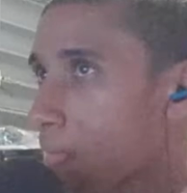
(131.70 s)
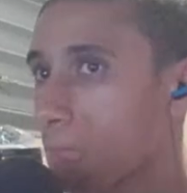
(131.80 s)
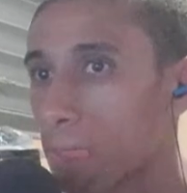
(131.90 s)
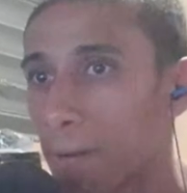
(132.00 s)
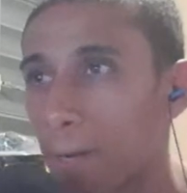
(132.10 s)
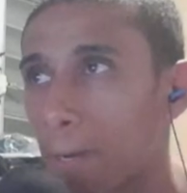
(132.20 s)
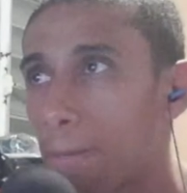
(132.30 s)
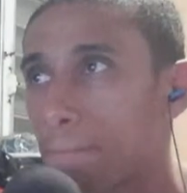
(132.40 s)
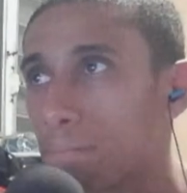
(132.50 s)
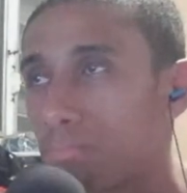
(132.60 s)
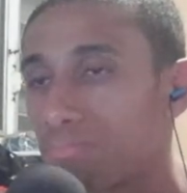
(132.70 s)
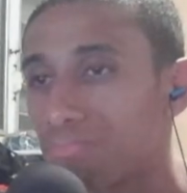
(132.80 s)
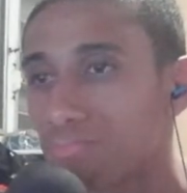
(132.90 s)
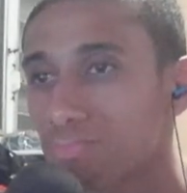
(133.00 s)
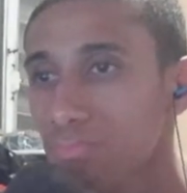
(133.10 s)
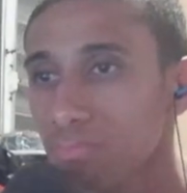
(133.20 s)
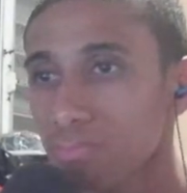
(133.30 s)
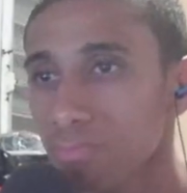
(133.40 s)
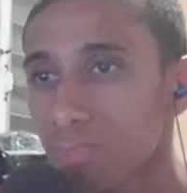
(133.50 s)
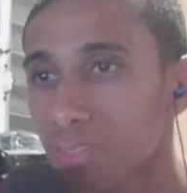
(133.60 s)

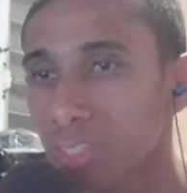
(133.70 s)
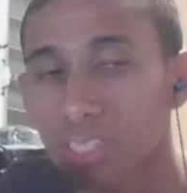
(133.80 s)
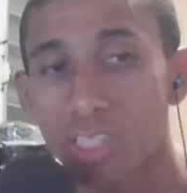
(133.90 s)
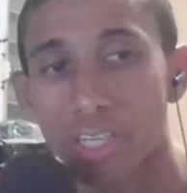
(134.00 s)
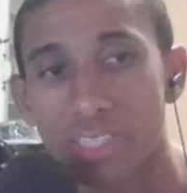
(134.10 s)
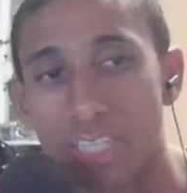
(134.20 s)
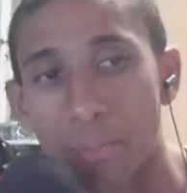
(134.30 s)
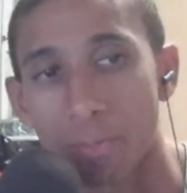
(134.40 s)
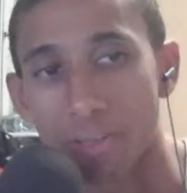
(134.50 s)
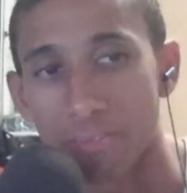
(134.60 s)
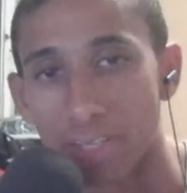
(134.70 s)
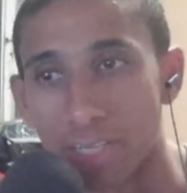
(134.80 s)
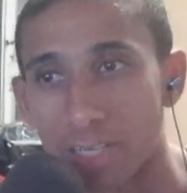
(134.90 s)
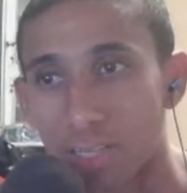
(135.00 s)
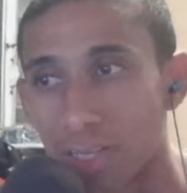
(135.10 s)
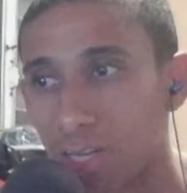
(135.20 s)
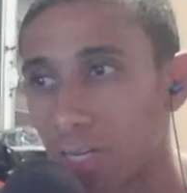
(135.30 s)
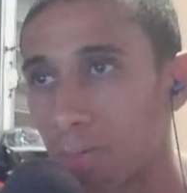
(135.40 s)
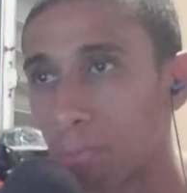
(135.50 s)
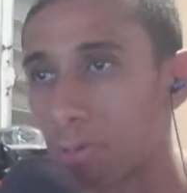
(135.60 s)
that's a good example of it.
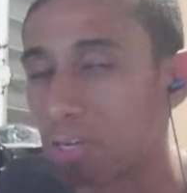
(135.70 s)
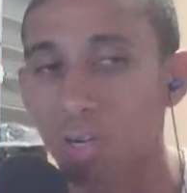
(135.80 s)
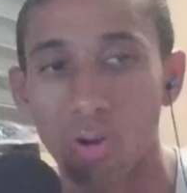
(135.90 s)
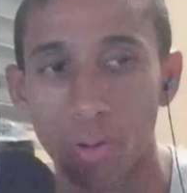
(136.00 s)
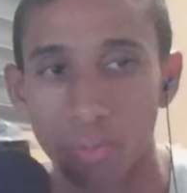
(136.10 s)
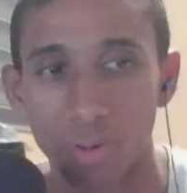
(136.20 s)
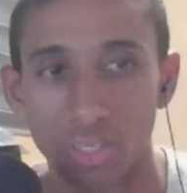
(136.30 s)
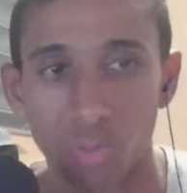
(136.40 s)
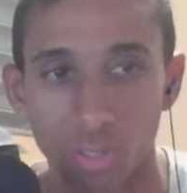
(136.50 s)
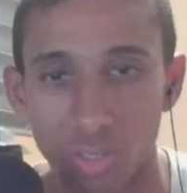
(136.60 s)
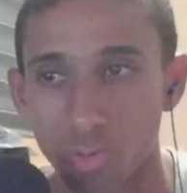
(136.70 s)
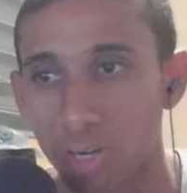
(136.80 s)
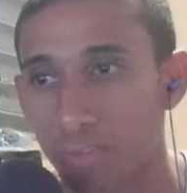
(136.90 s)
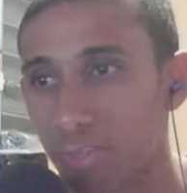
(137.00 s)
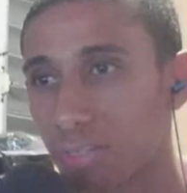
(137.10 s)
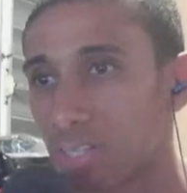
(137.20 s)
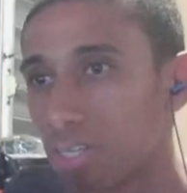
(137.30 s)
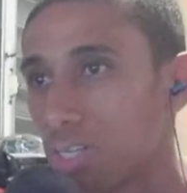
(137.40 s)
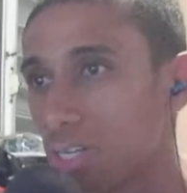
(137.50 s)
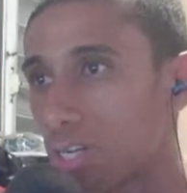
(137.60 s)
But no upgrades whatsoever.
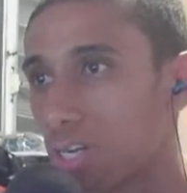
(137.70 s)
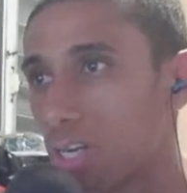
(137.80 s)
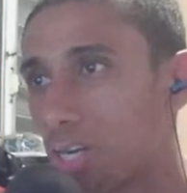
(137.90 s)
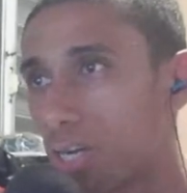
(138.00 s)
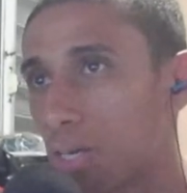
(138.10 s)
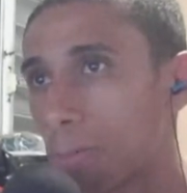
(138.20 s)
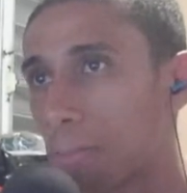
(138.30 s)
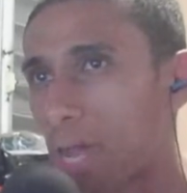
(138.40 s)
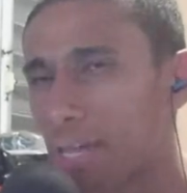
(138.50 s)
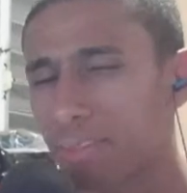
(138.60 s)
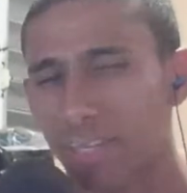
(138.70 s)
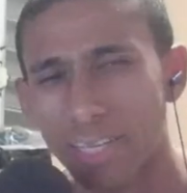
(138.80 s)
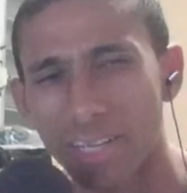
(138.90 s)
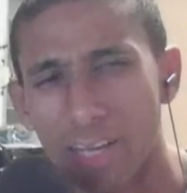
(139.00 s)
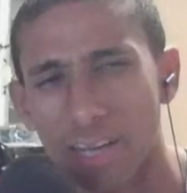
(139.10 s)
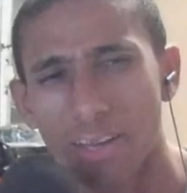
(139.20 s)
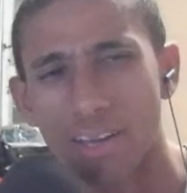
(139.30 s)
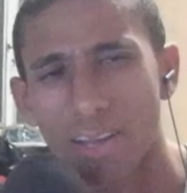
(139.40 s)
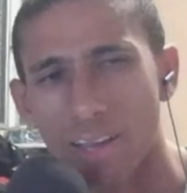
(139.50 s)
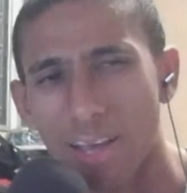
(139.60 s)
I think
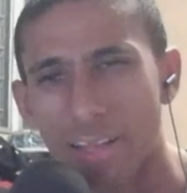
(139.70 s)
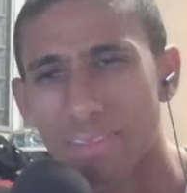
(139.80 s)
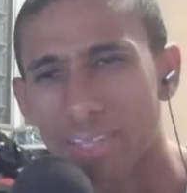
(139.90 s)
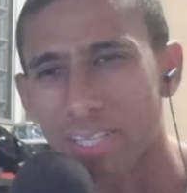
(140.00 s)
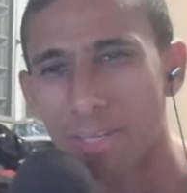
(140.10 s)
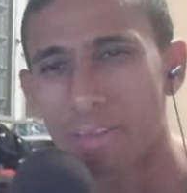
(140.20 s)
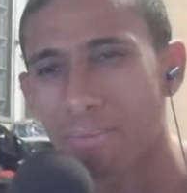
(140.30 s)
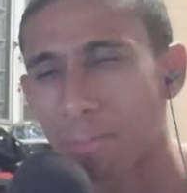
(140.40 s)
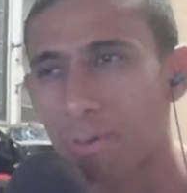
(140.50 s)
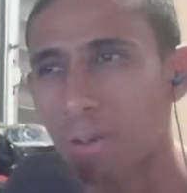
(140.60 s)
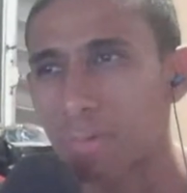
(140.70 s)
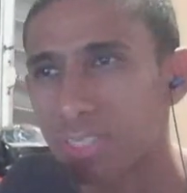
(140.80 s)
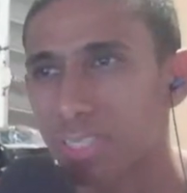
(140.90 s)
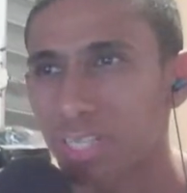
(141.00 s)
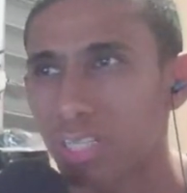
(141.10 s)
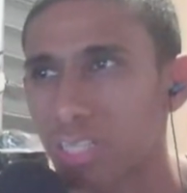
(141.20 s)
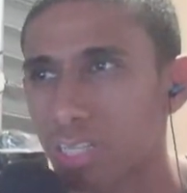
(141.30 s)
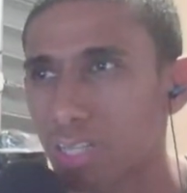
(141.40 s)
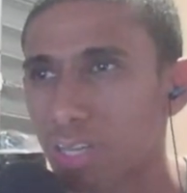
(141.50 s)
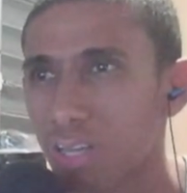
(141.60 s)
if I'm not mistaken,
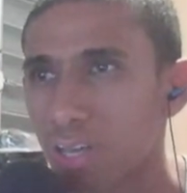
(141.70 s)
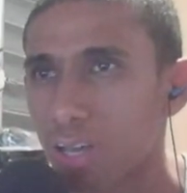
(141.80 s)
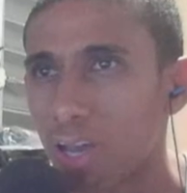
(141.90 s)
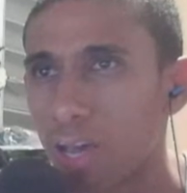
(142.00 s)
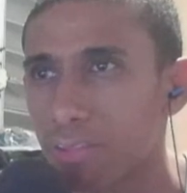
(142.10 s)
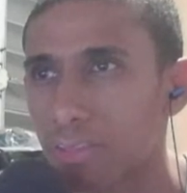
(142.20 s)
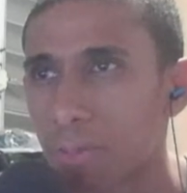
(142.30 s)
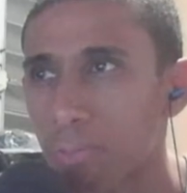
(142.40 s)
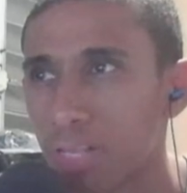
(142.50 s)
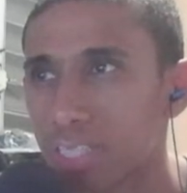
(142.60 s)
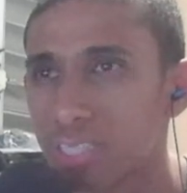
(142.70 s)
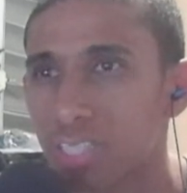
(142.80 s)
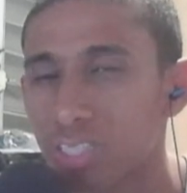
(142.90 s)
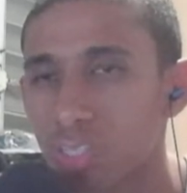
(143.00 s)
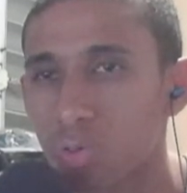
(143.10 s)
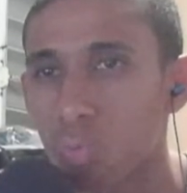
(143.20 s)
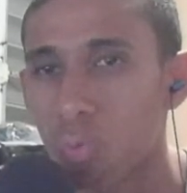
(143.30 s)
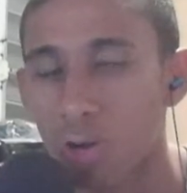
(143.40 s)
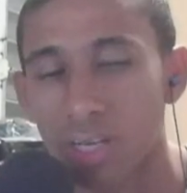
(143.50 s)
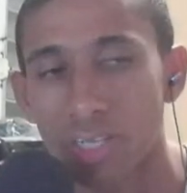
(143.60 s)
I think the PlayStation
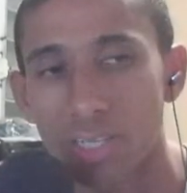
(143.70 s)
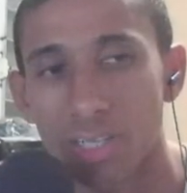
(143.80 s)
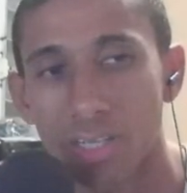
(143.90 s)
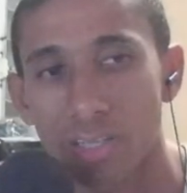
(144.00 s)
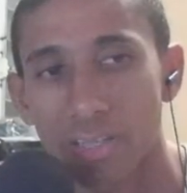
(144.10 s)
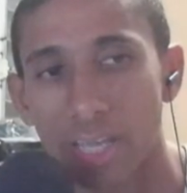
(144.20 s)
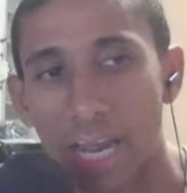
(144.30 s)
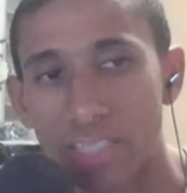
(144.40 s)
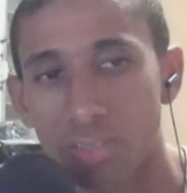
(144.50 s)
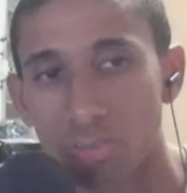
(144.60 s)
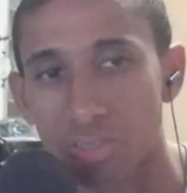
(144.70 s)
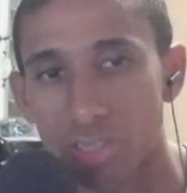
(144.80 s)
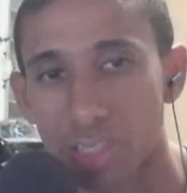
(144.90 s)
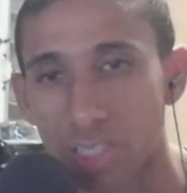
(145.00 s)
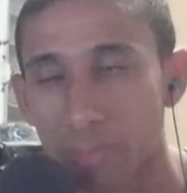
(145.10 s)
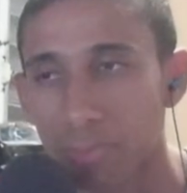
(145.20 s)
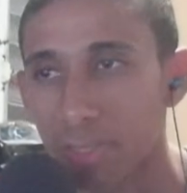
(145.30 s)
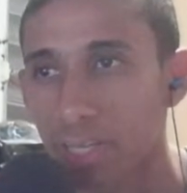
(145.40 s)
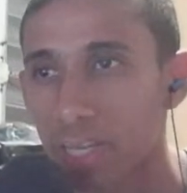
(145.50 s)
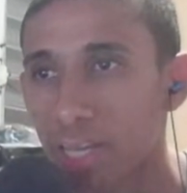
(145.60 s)
1, the actual Slim,
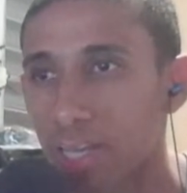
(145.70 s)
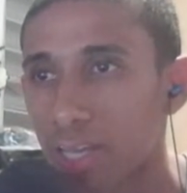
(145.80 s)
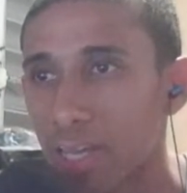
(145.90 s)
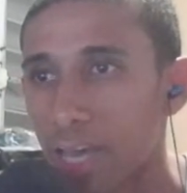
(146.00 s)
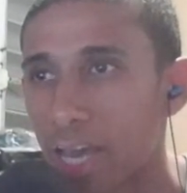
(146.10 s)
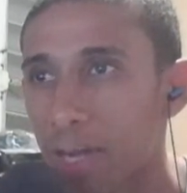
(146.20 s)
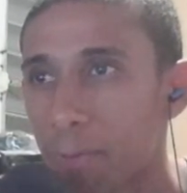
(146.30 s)
had a